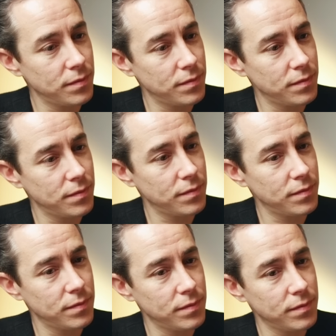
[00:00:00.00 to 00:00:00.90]

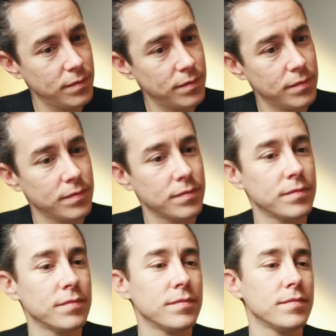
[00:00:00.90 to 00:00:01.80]

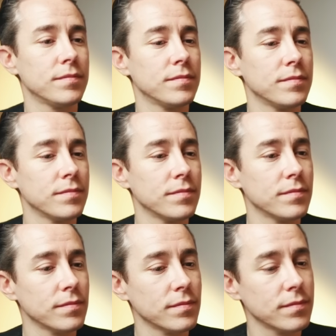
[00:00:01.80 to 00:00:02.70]

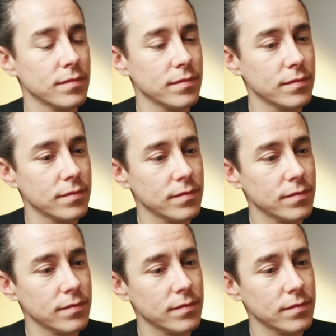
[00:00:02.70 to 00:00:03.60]

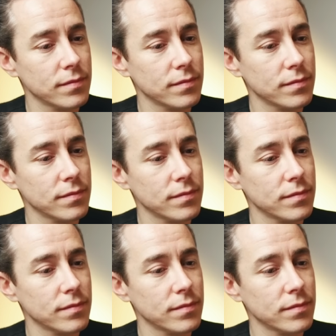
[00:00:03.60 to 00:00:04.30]
(silent)